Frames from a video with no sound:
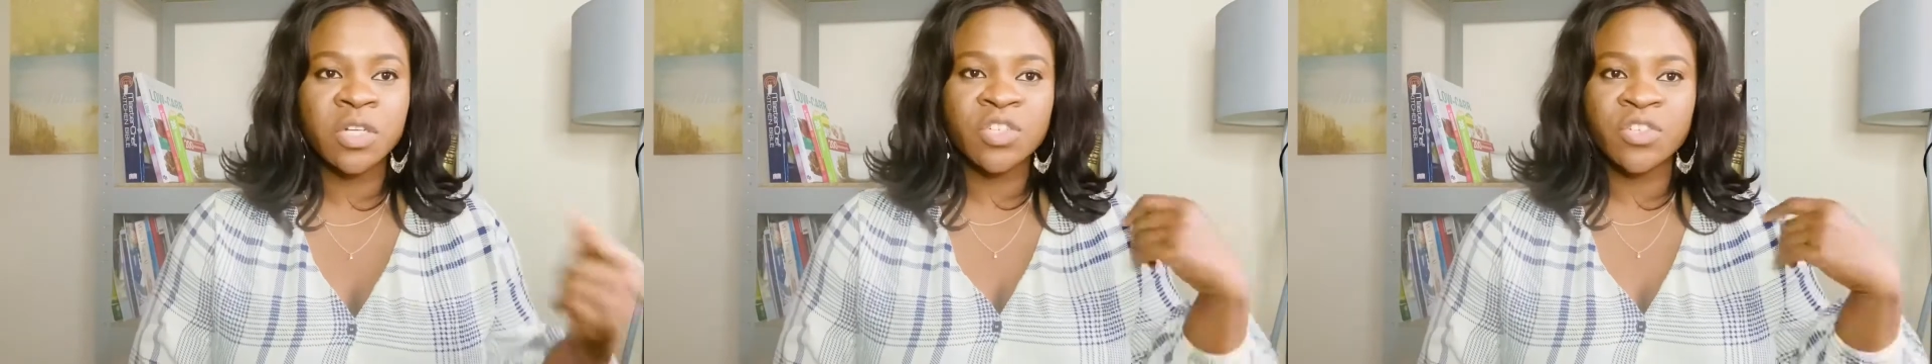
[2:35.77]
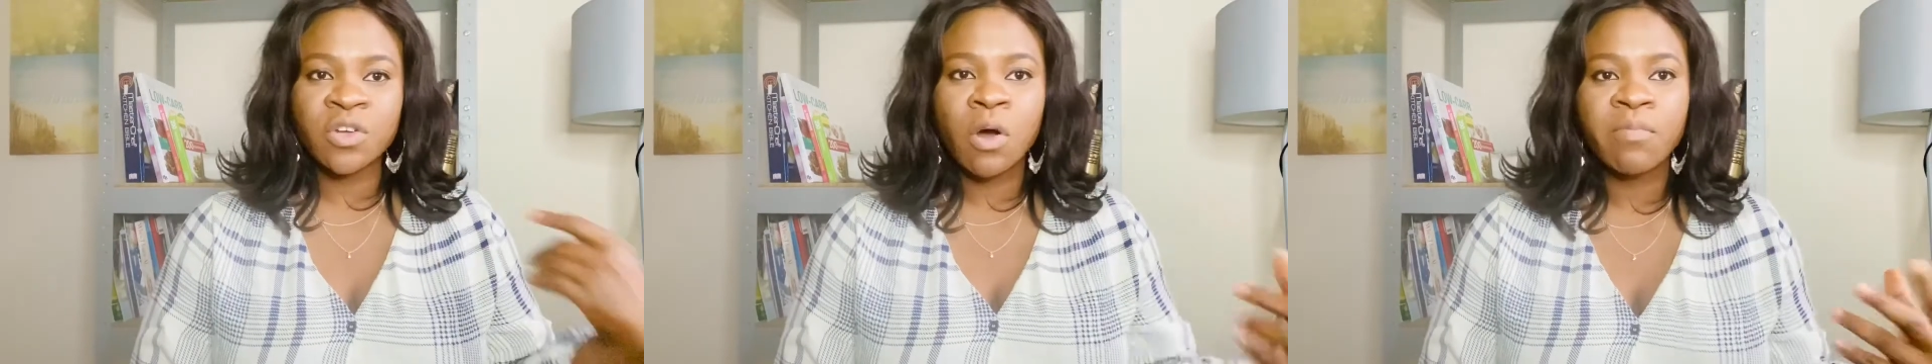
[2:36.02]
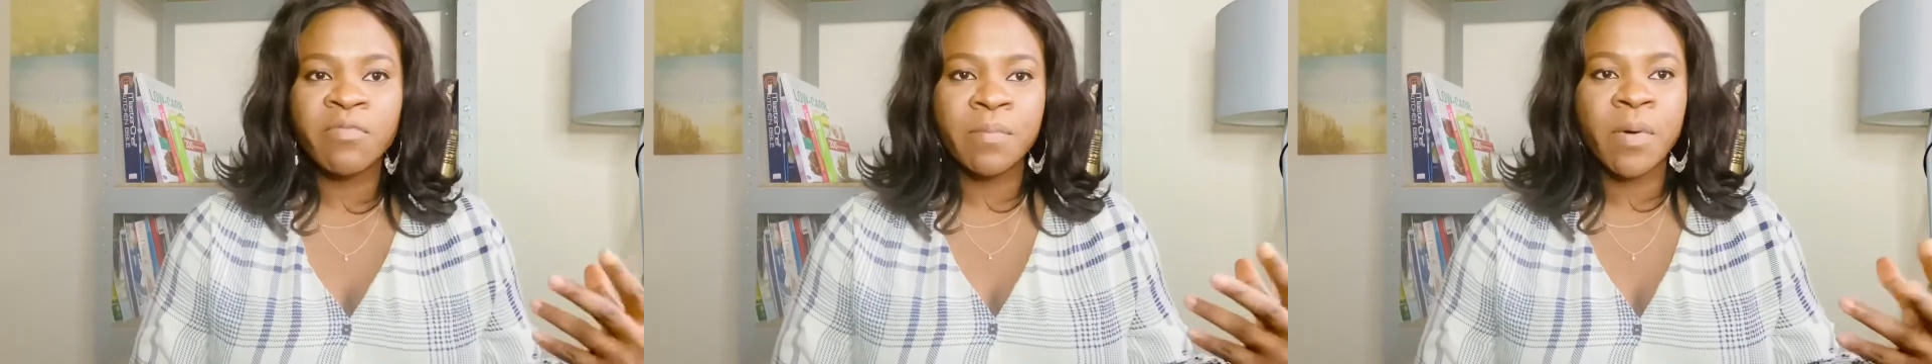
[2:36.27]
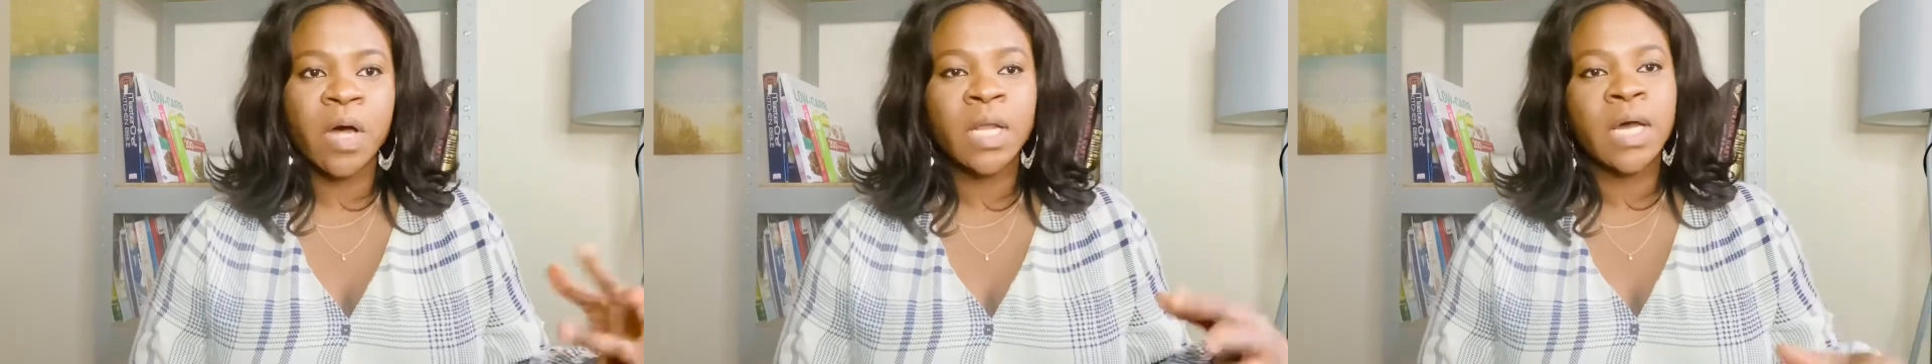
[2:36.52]
She's up for
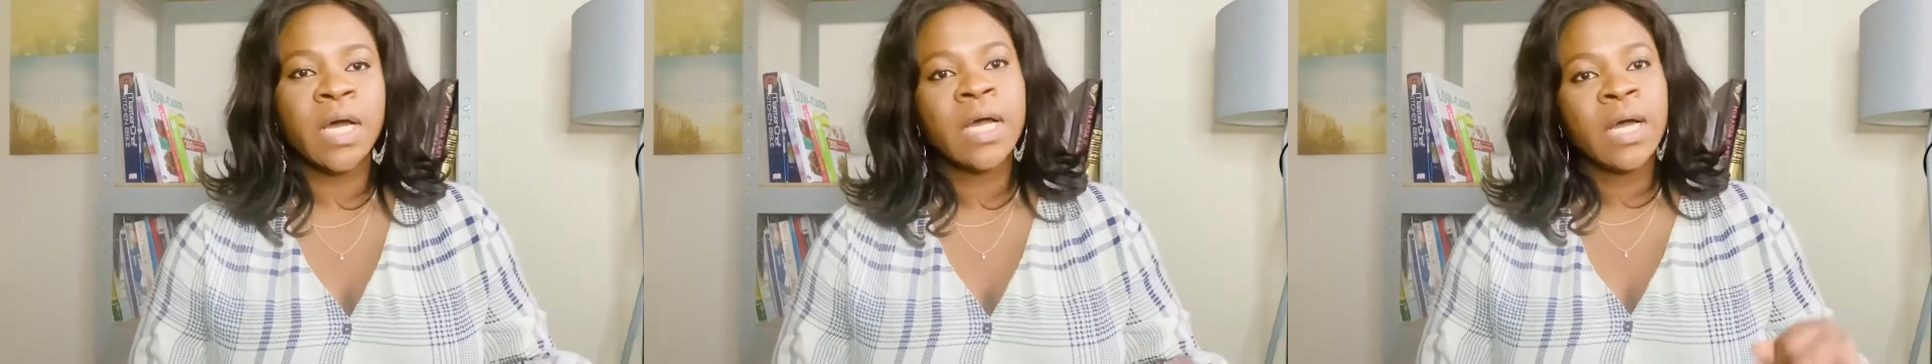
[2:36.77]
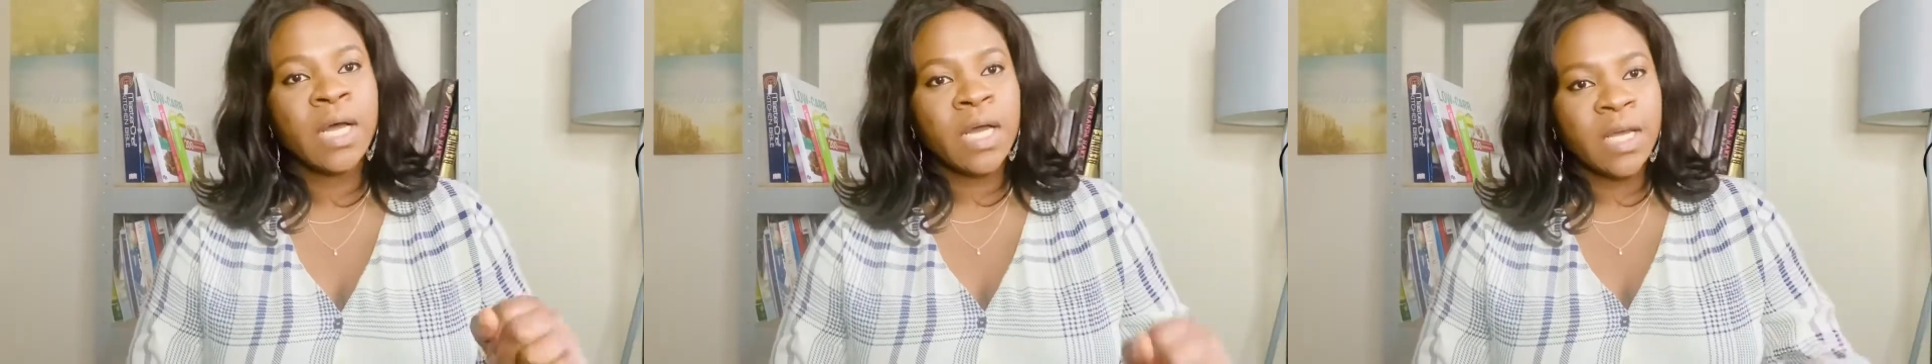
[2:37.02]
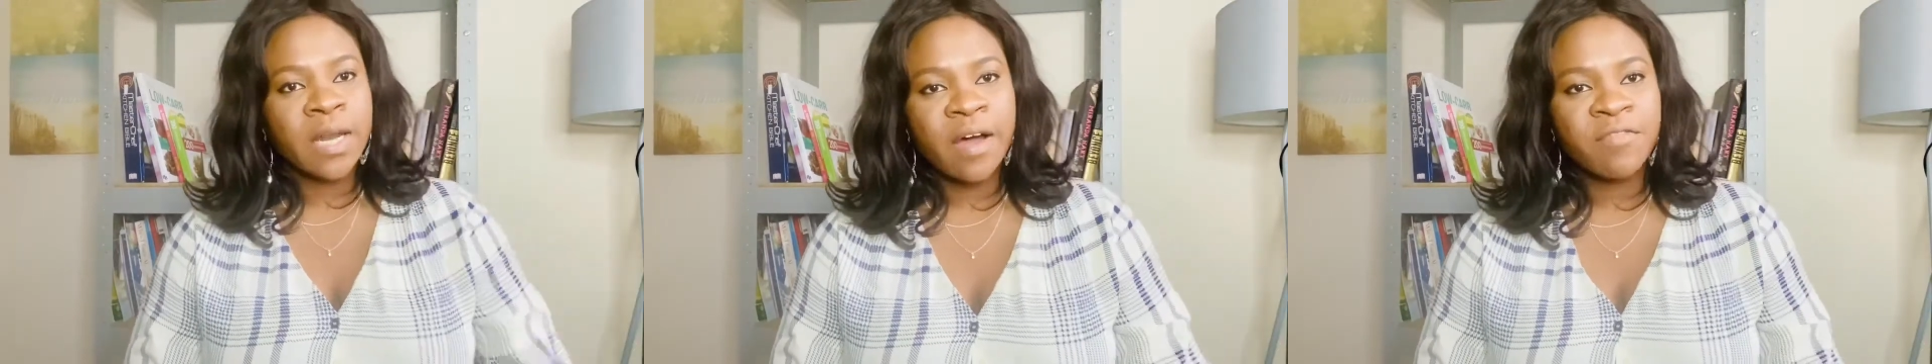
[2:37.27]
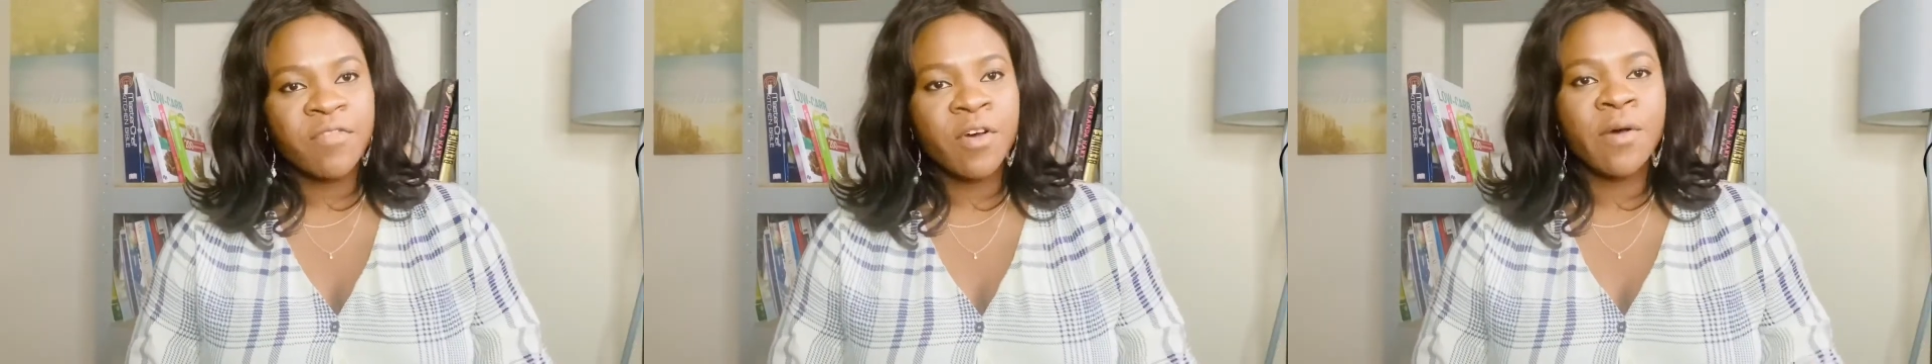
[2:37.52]
partner in her
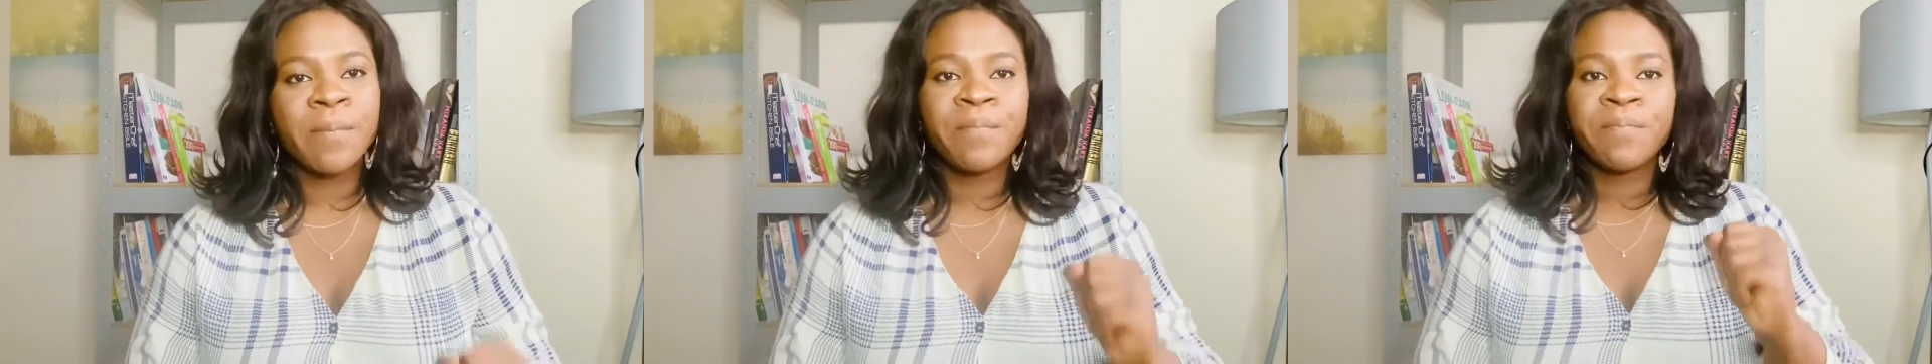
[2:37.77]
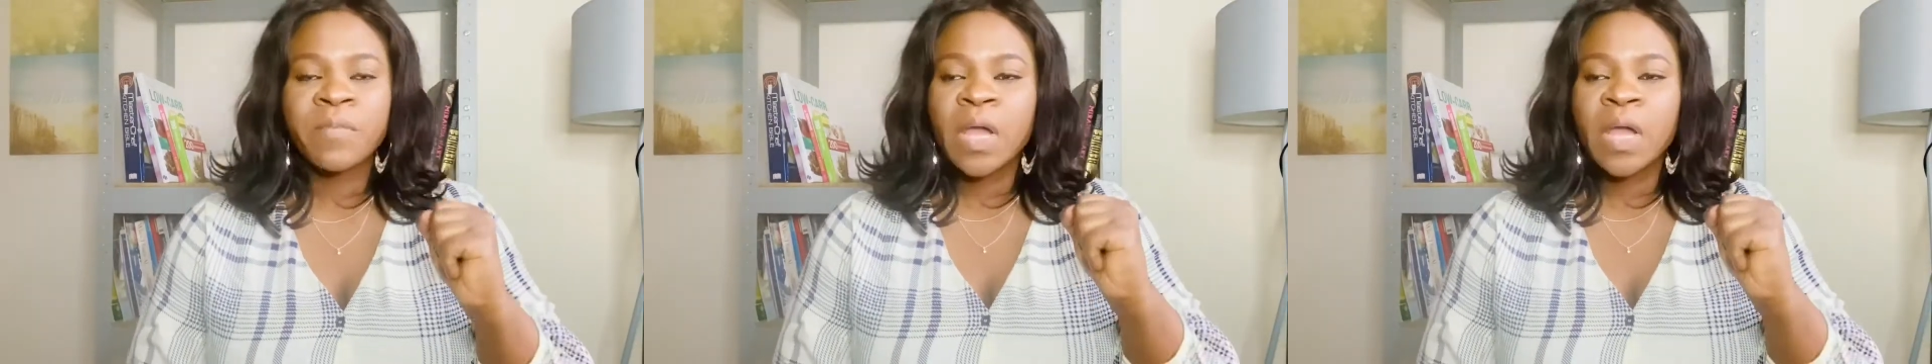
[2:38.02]
firm.